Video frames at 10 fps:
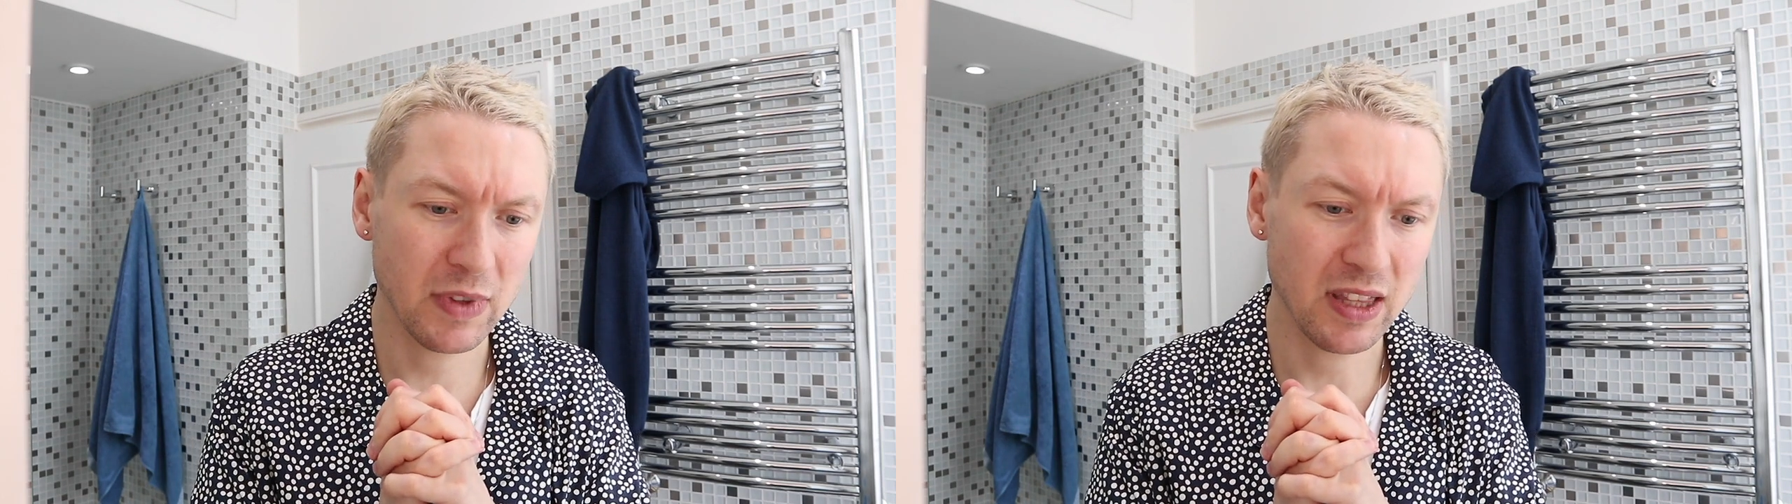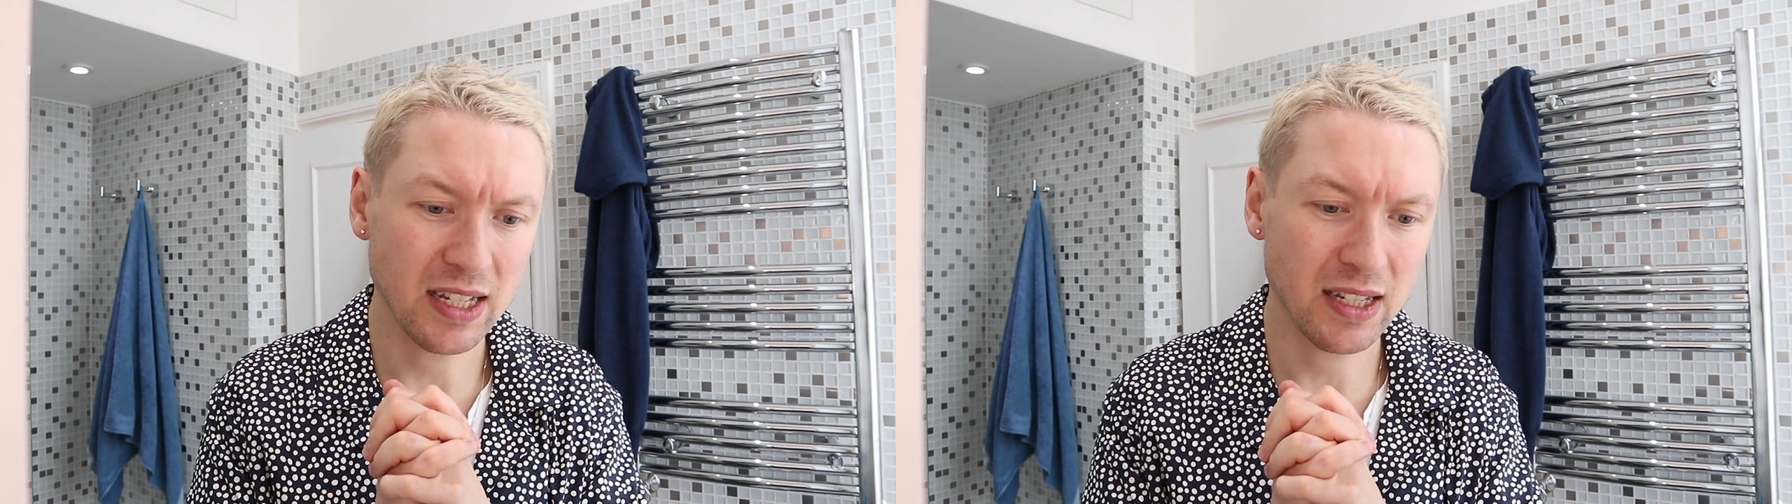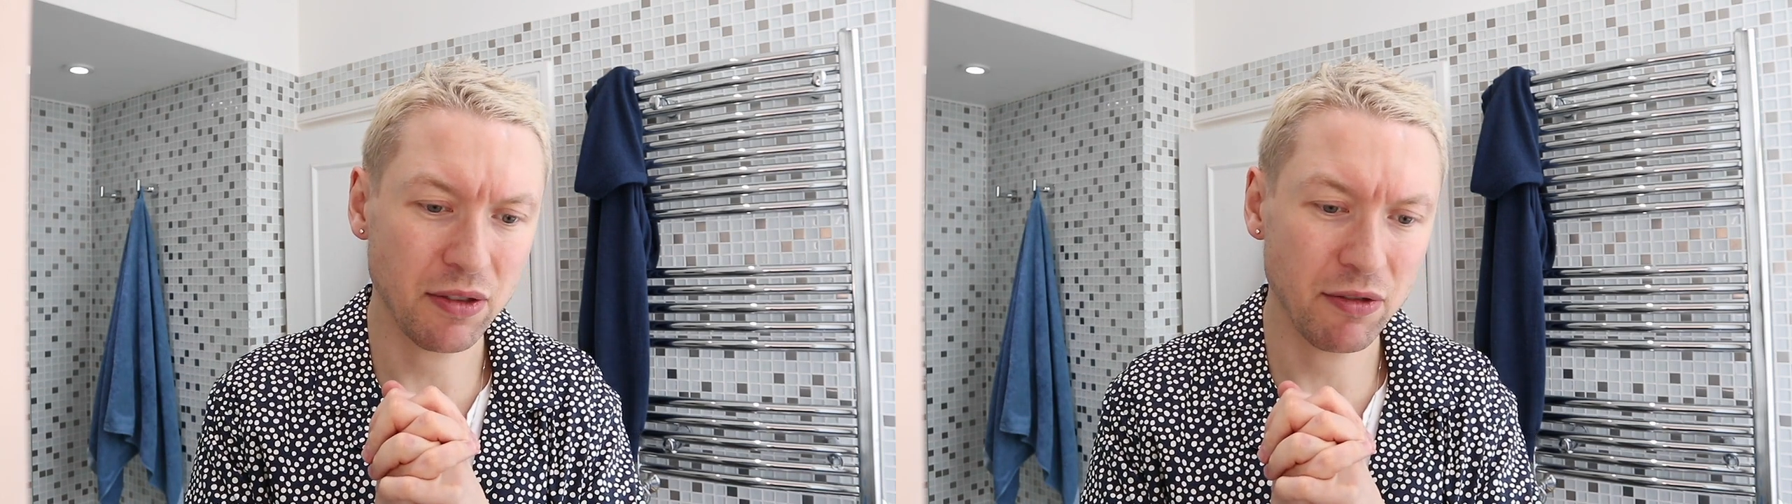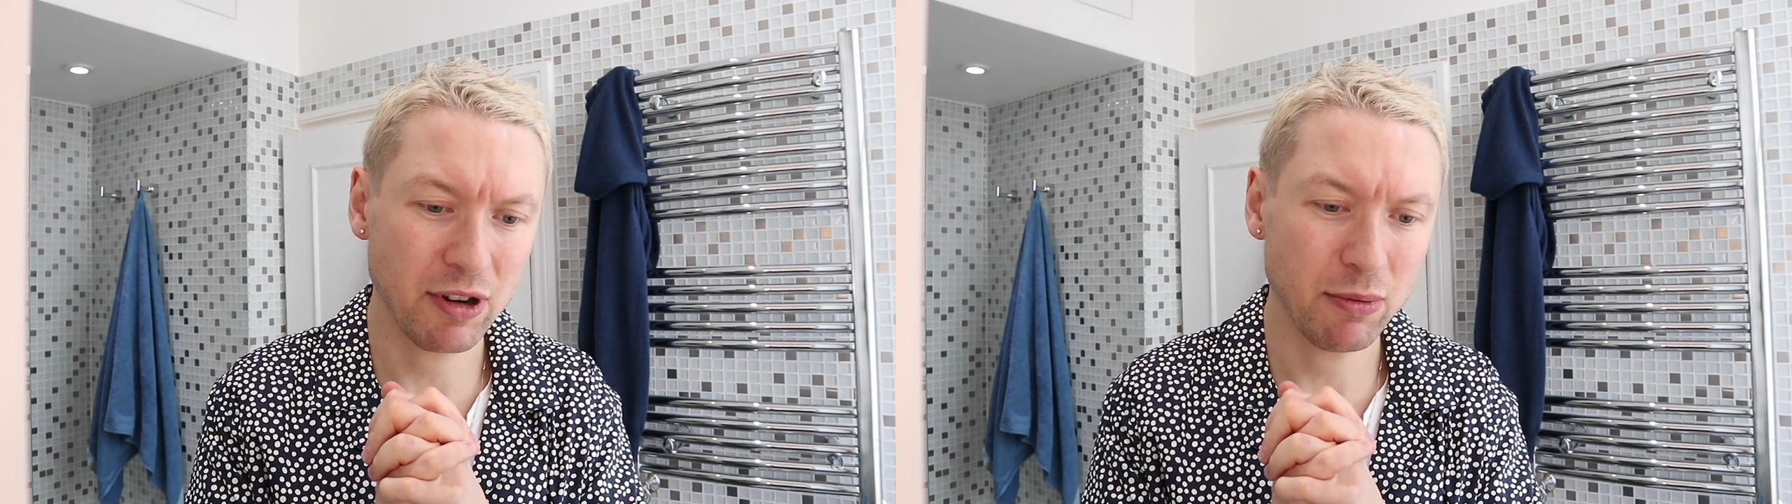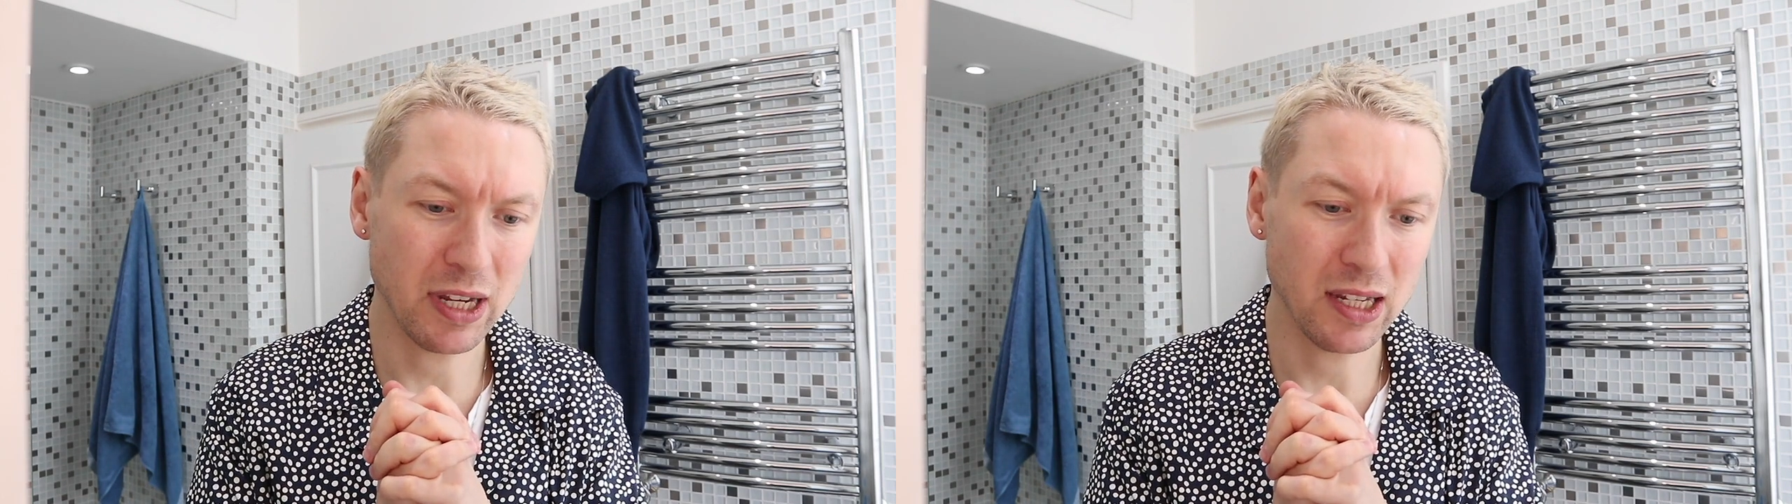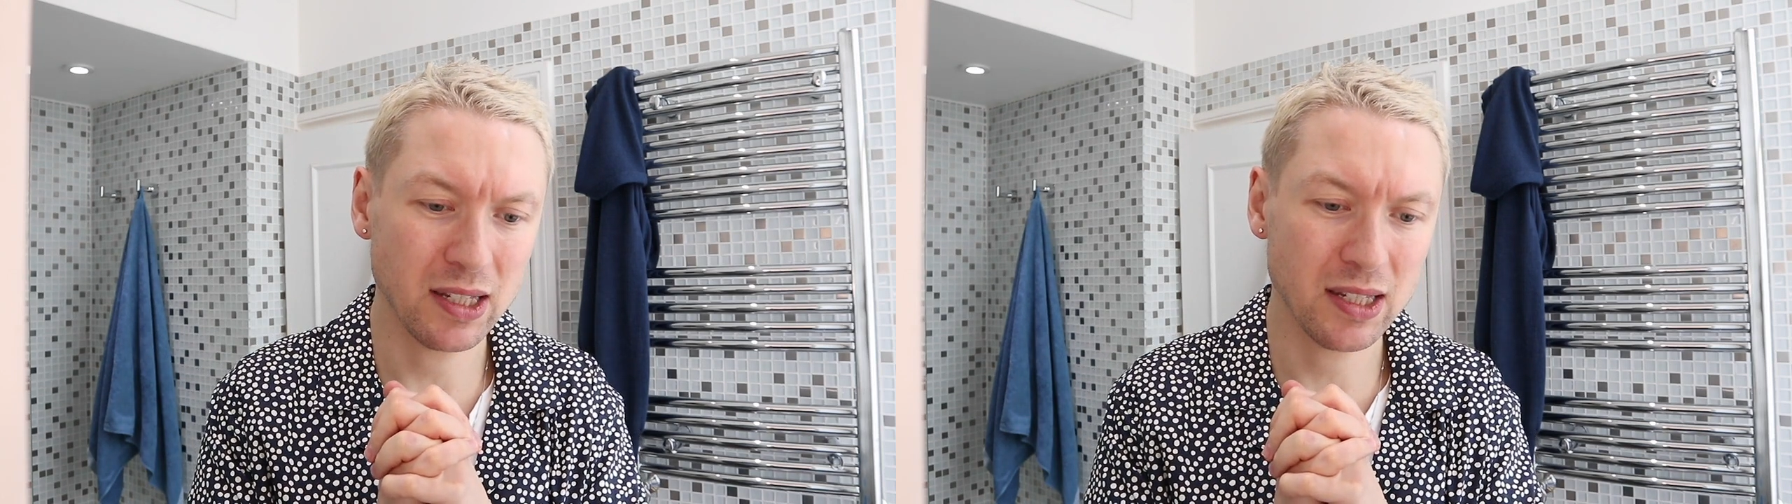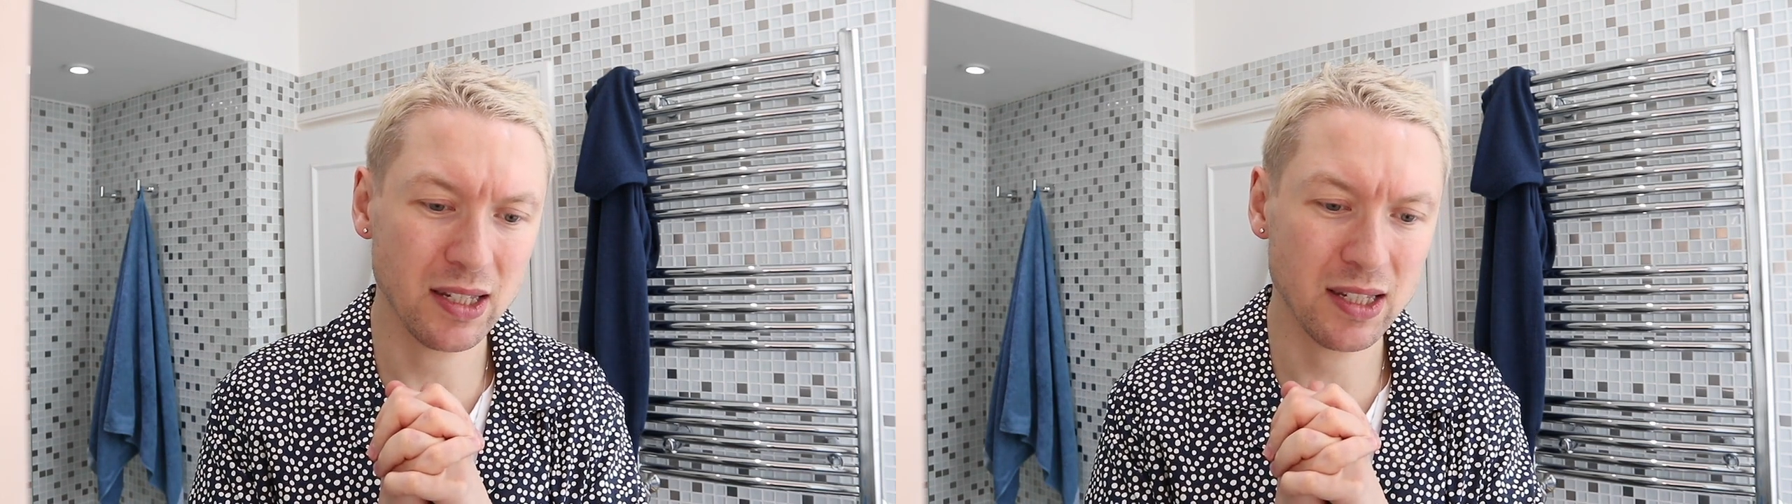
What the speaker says: they said 3 weeks.